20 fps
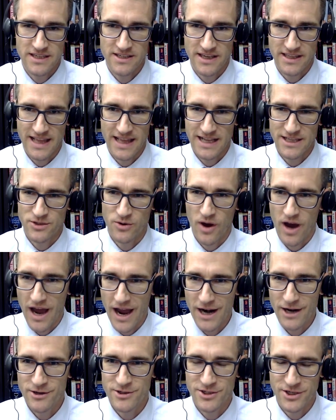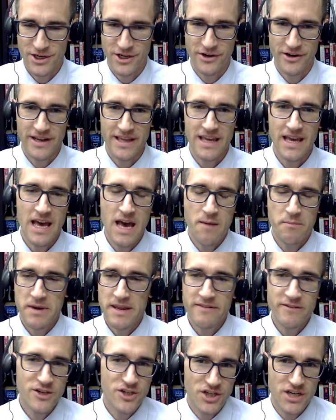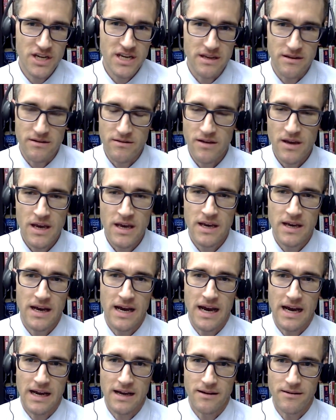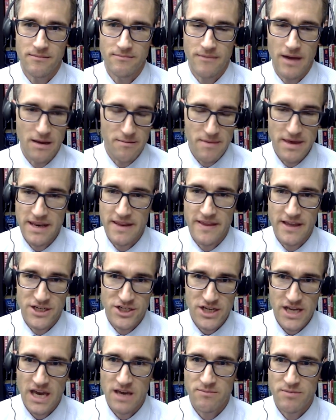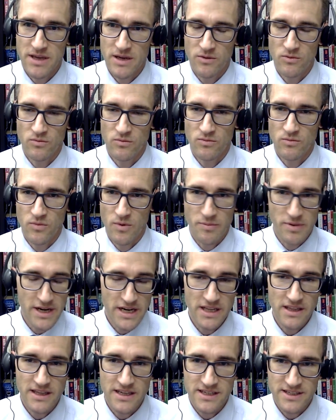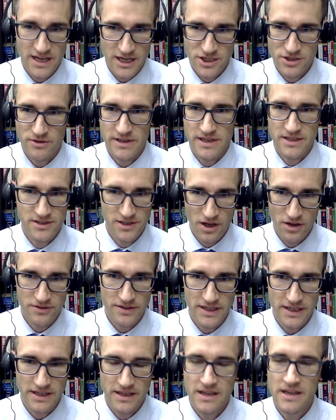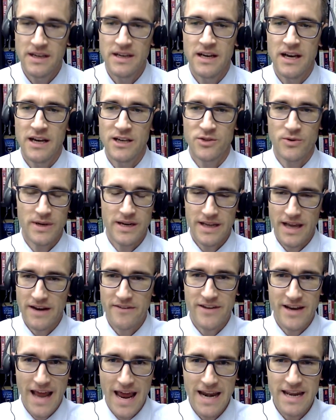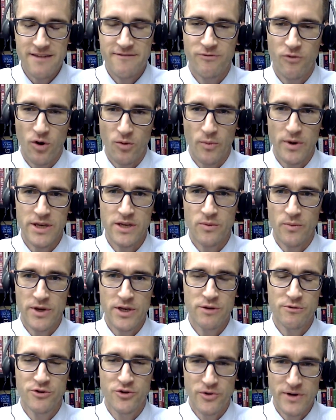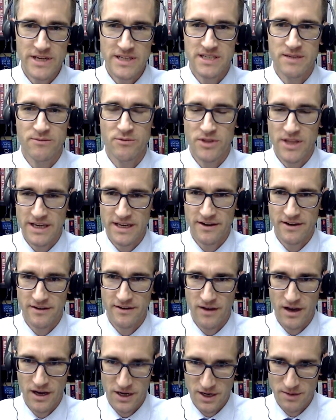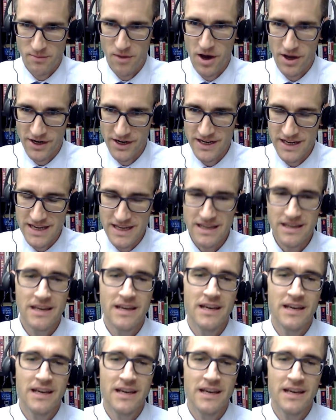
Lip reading: like that, so higher security. But even she admitted that she had been repeatedly sexually assaulted. So in any form, when you treat someone like a commodity,